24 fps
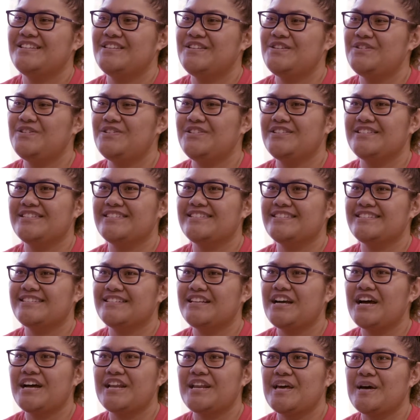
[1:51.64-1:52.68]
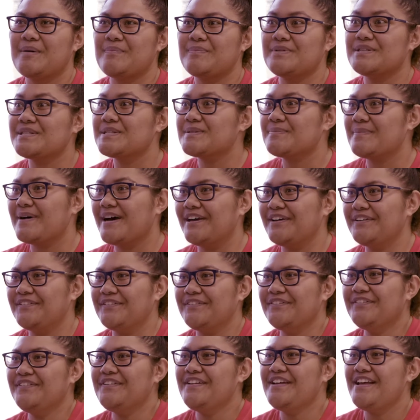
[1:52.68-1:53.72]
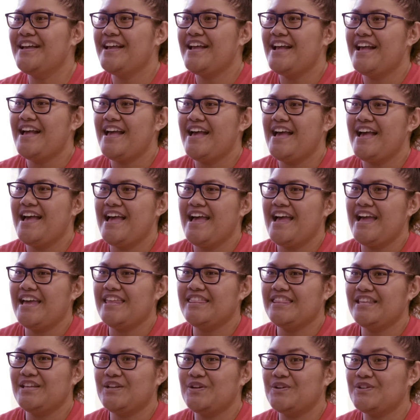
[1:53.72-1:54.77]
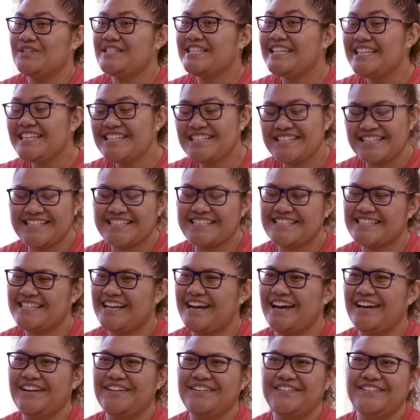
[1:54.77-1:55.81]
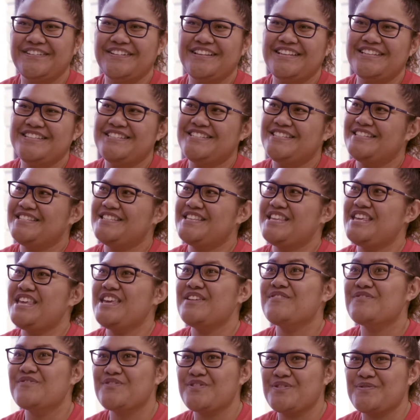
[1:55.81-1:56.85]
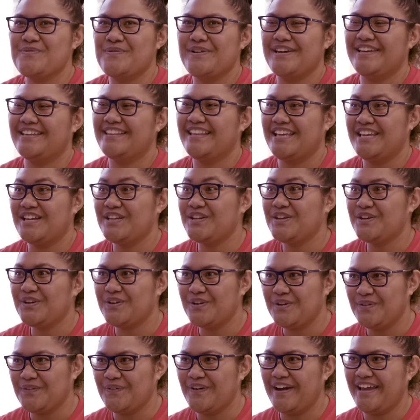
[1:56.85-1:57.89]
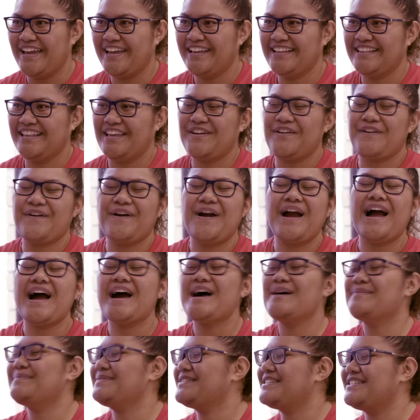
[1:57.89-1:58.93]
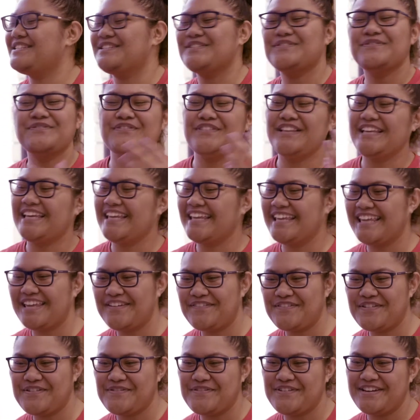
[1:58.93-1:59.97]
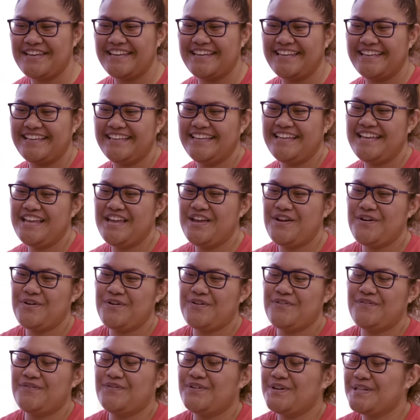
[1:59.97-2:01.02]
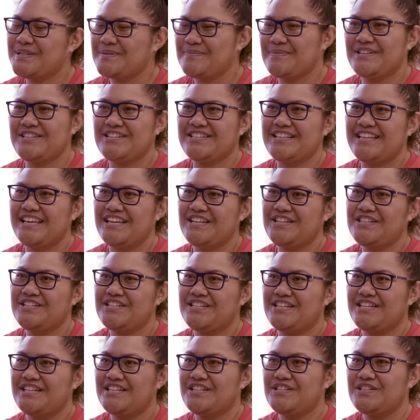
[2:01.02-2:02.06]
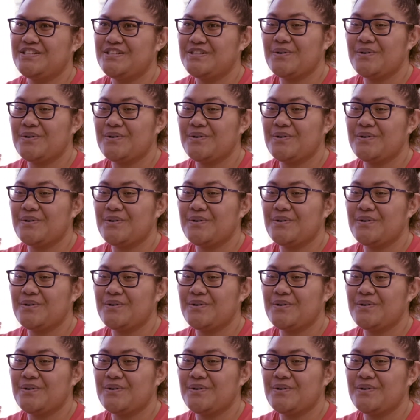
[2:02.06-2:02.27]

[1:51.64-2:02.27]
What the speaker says: you just can't help but smile. And then her teaching style is just everywhere, like in a good way. Like her arms are just flinging everywhere, her voice modulation, she's